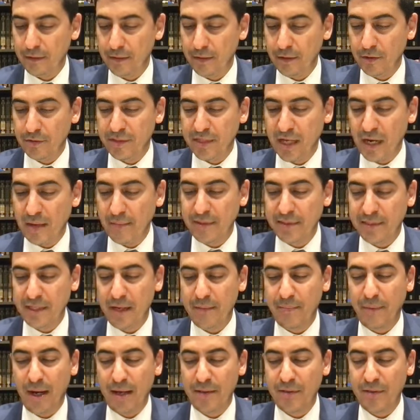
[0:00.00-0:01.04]
Yotzei
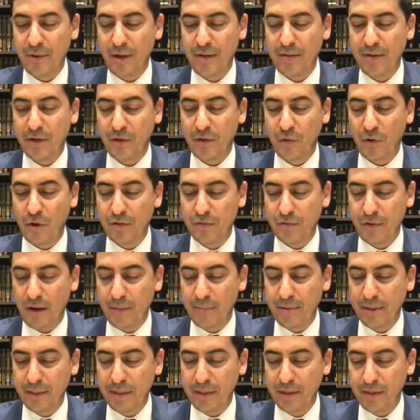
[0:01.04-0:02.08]
mizeh, by the way, that according to
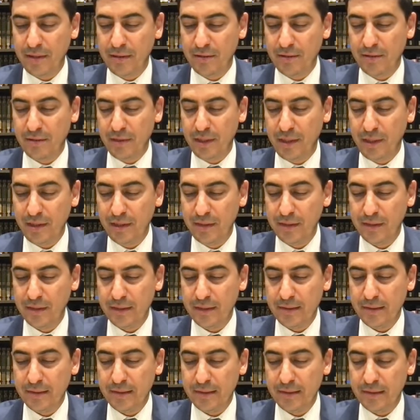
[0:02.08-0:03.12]
Rabbi Yehuda,
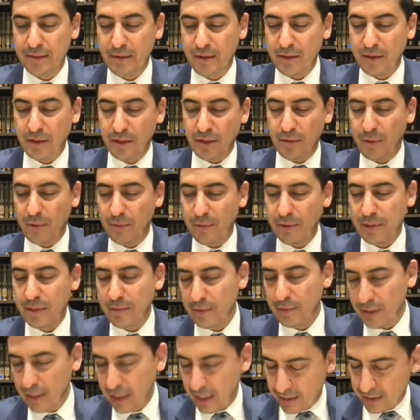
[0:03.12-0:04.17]
oh, you get well, we're
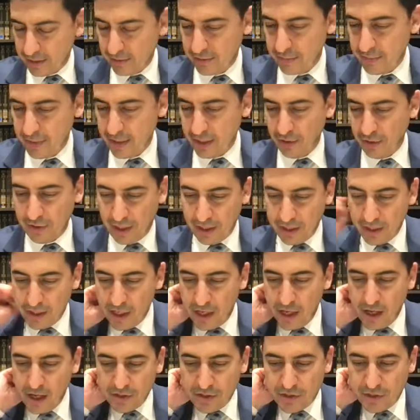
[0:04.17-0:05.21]
going to get there in a minute. Hold on.
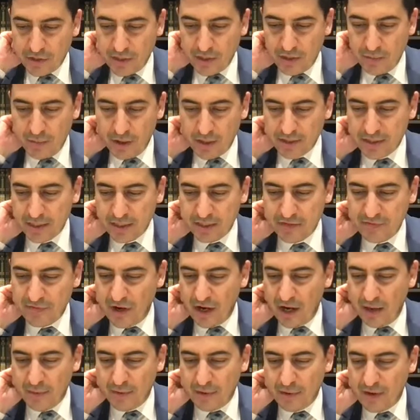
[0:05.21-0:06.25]
So the Gemara says,
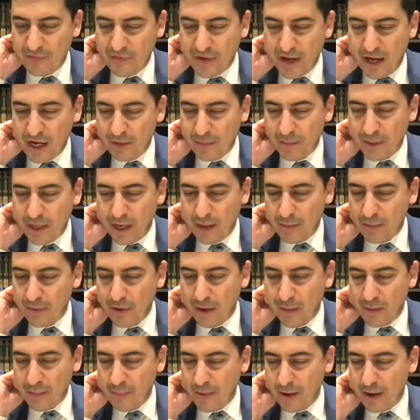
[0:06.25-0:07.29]
"Amar Rav Nachman, Amar
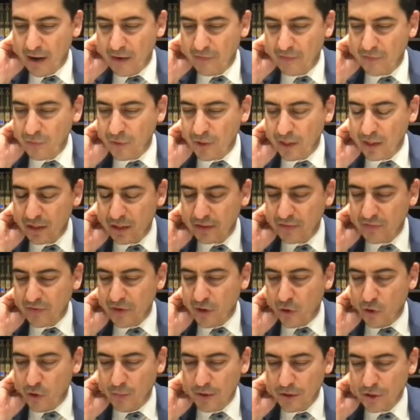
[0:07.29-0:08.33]
Rav Baravuel,
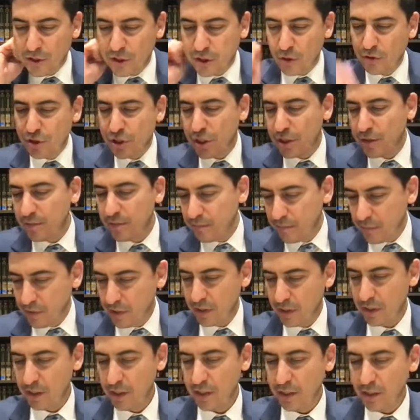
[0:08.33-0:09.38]
Divrei Ha'omer Shloshim,
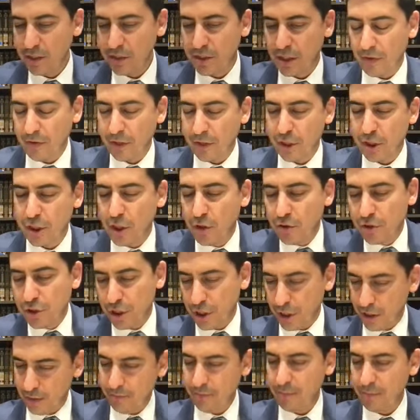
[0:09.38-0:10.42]
Tzarich
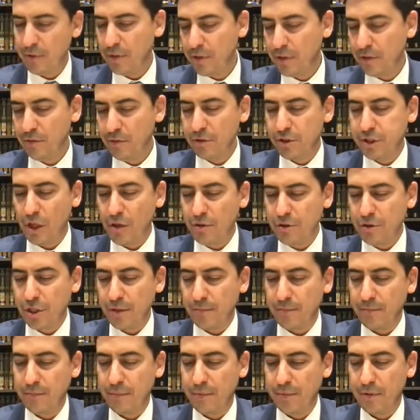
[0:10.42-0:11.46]
Shloshim,
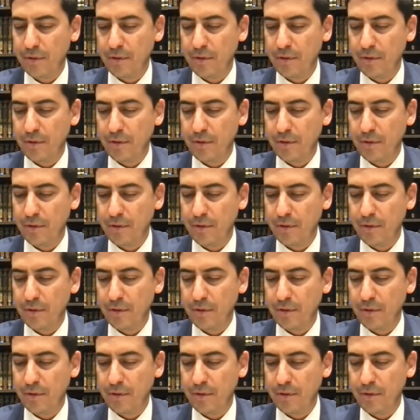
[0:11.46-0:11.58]
Ushloshim."